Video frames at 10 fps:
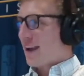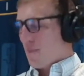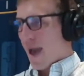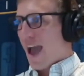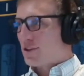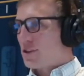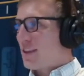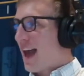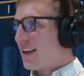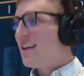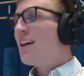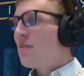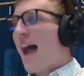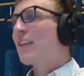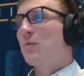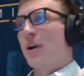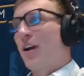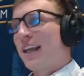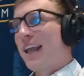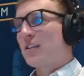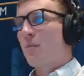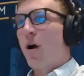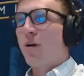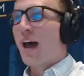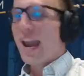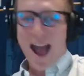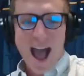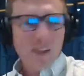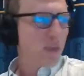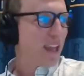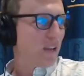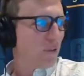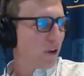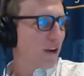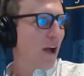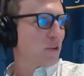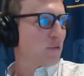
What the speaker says: Imagine that. That's what you're going to get tomorrow night. I think if you're a college